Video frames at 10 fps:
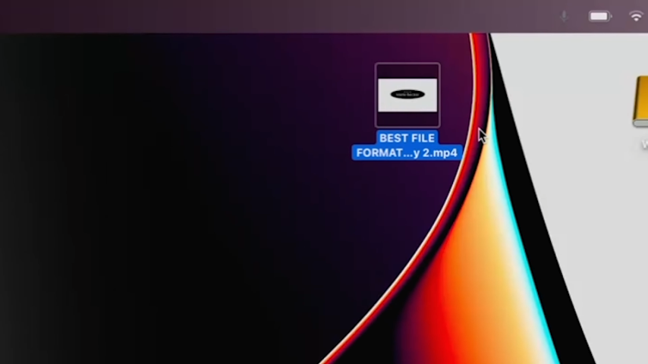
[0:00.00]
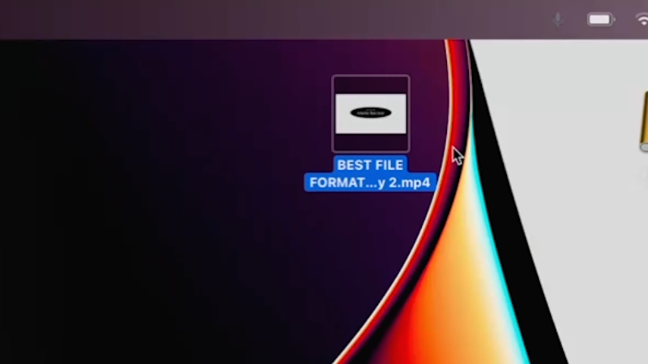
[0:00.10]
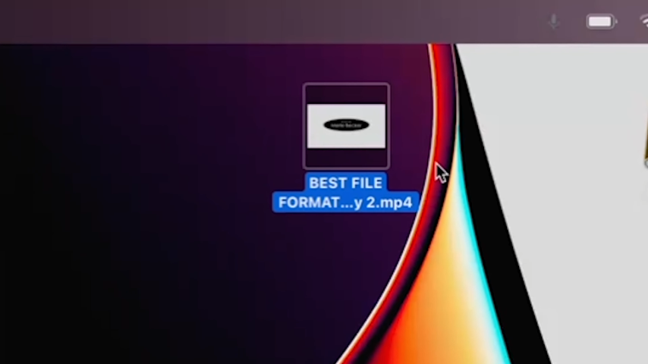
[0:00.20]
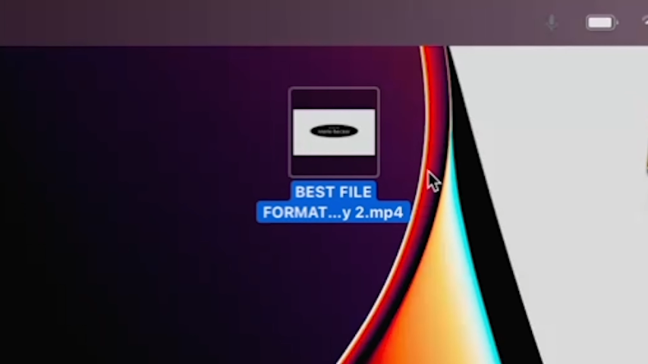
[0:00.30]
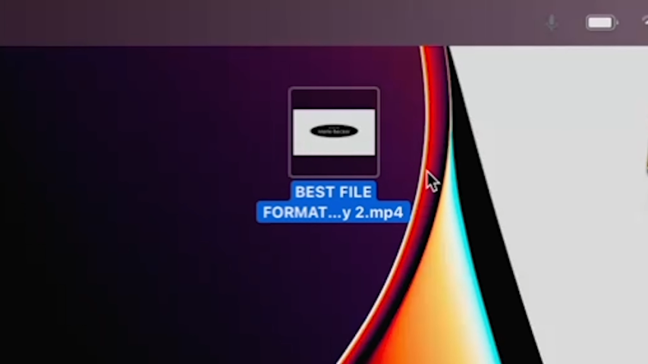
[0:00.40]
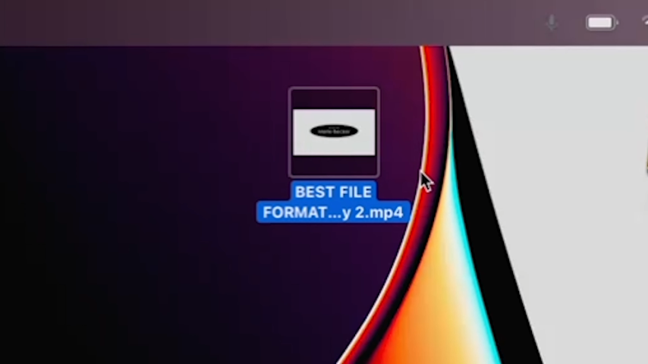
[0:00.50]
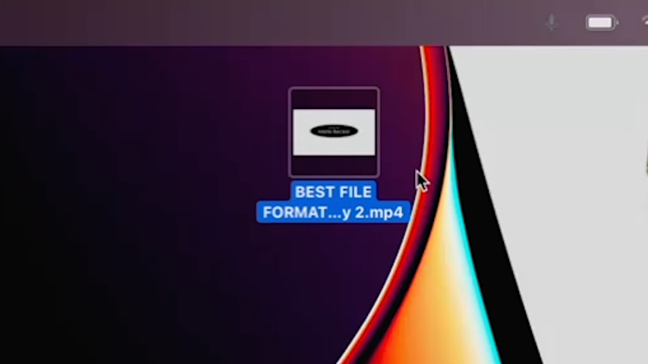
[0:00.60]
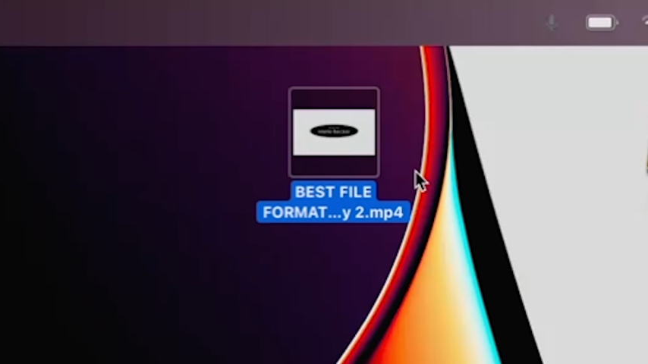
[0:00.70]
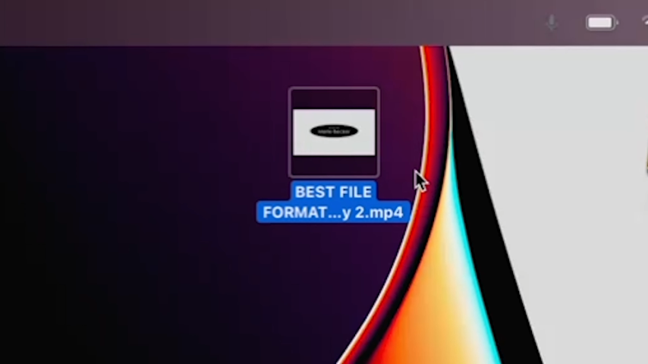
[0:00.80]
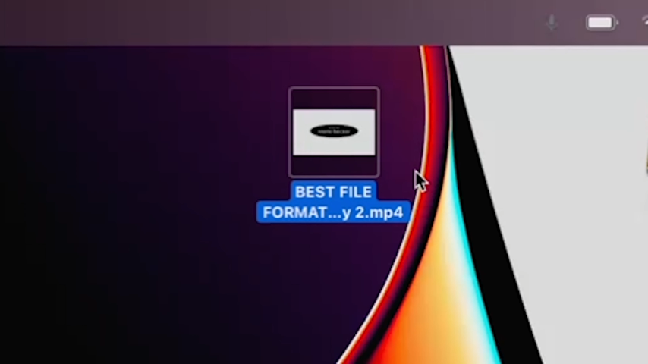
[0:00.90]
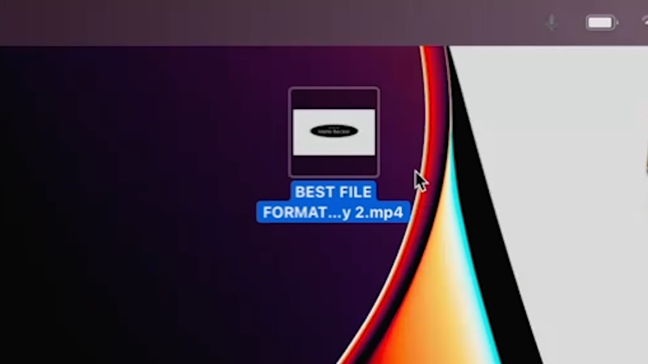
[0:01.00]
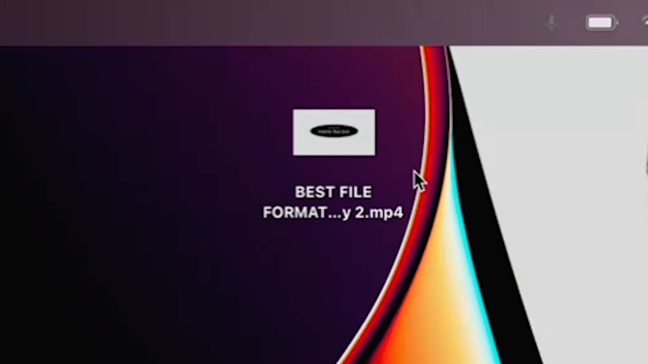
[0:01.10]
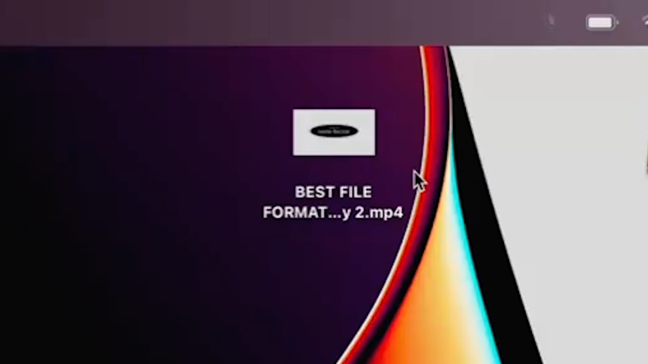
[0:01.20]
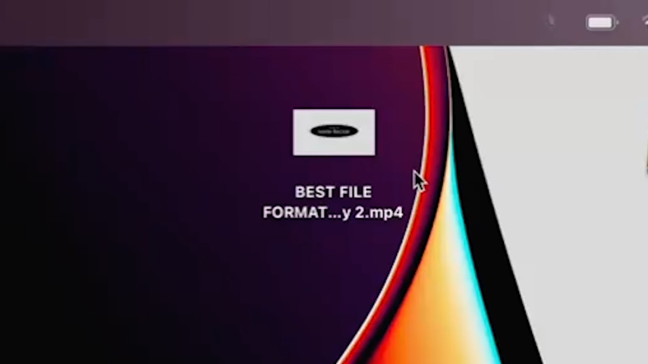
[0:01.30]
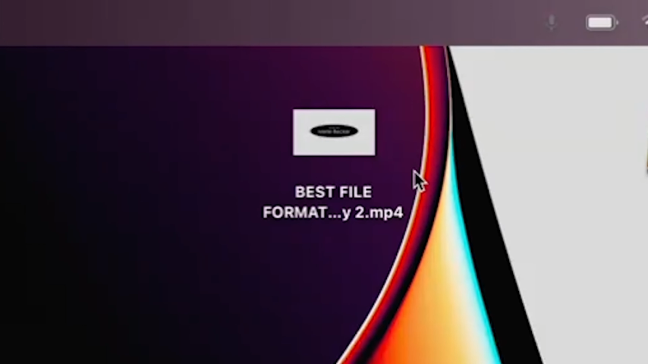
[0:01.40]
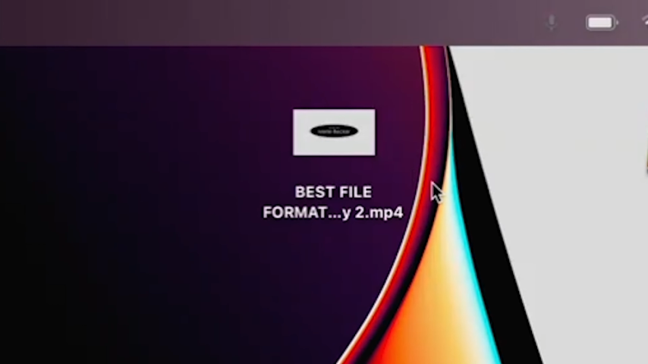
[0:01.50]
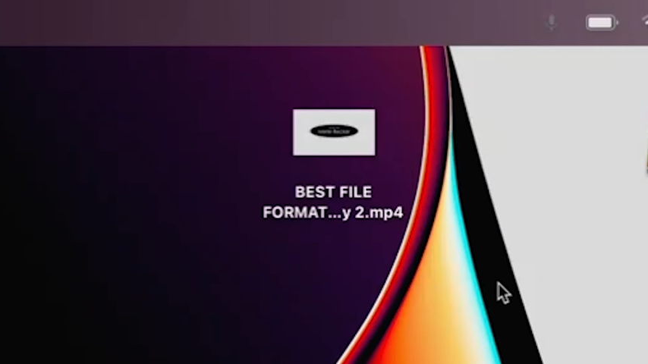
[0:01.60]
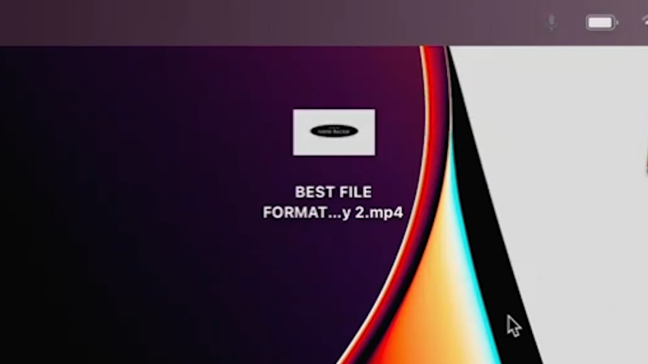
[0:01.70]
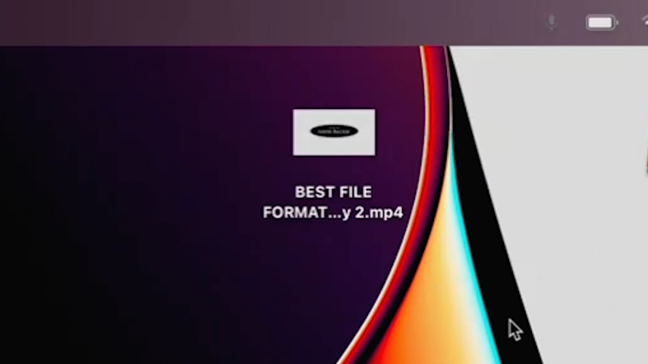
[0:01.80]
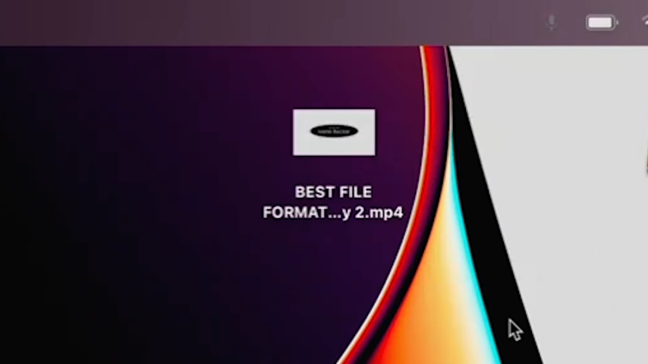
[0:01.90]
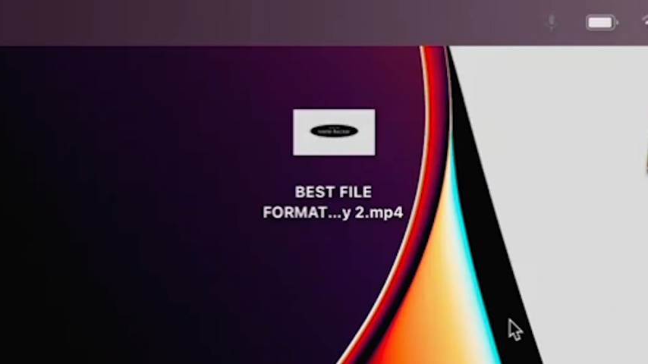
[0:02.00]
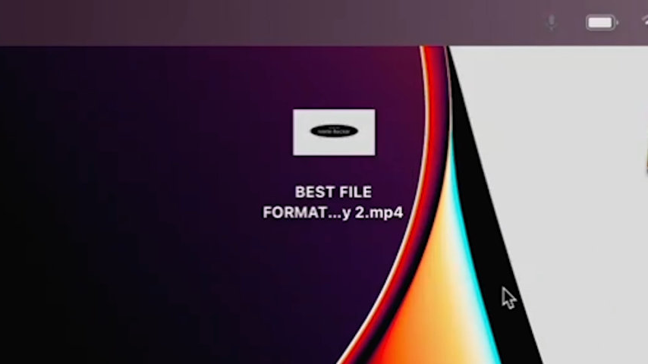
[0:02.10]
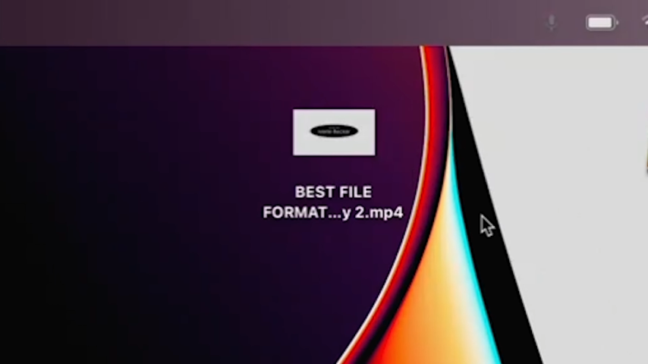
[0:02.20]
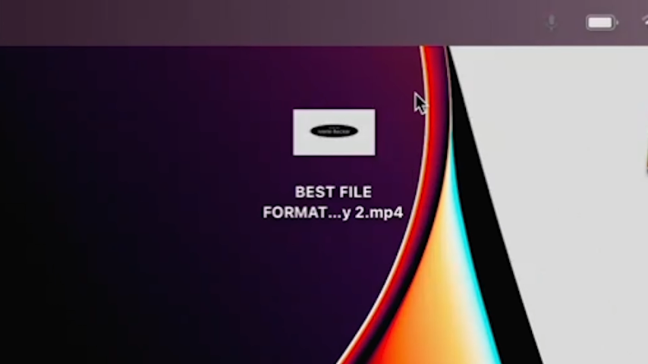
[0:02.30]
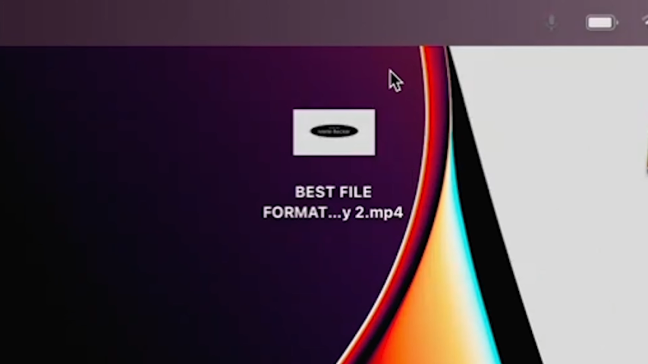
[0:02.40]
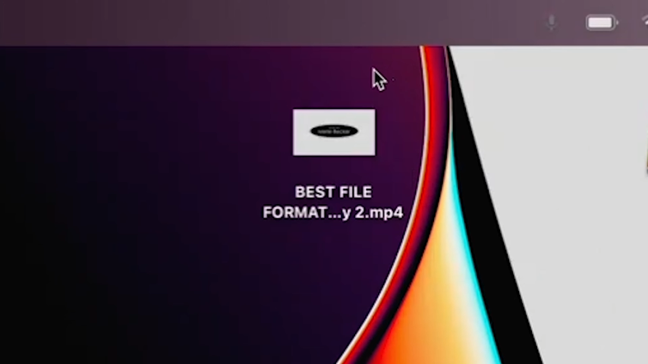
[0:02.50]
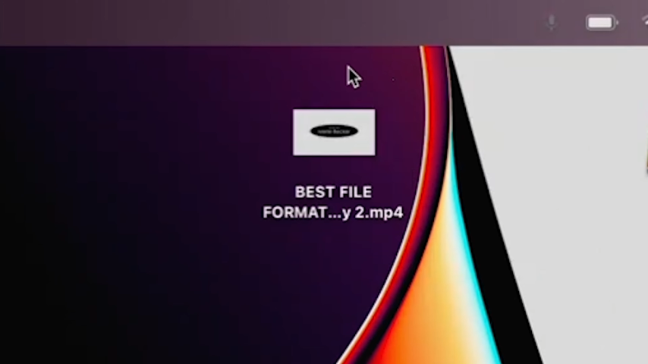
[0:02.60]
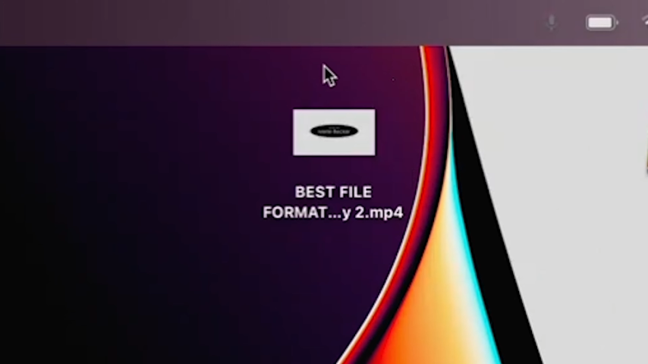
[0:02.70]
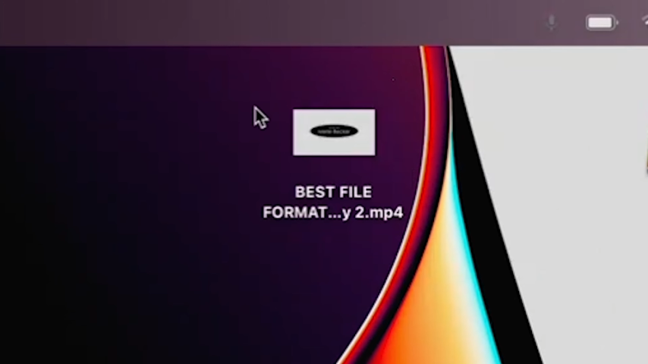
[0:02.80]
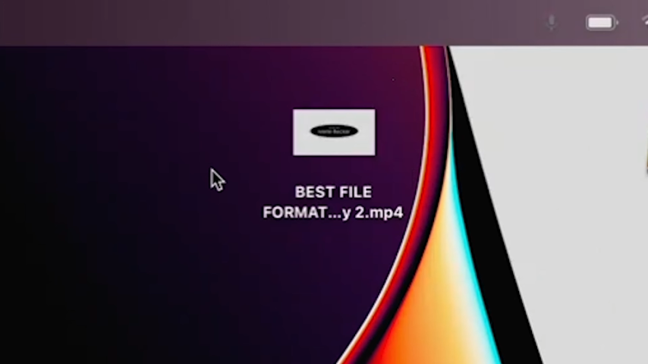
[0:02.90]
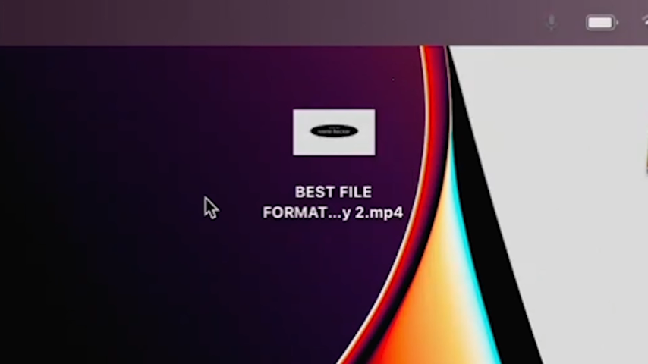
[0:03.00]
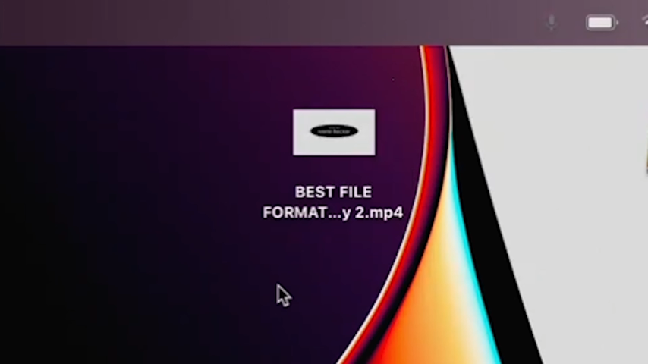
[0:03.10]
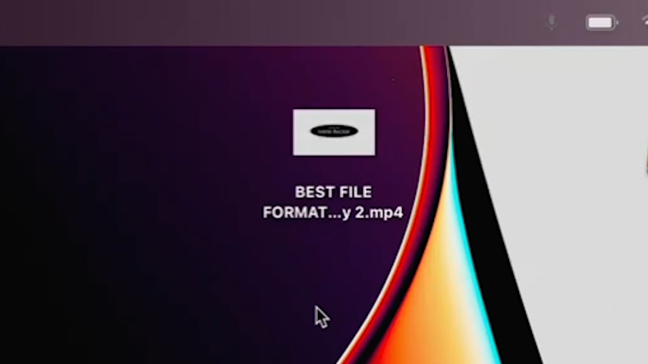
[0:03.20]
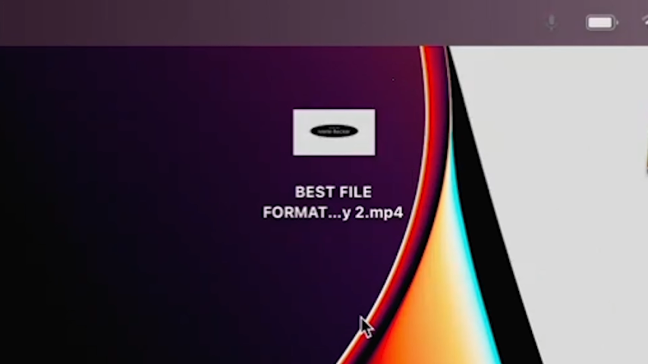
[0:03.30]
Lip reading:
Nobody's mouth can be seen.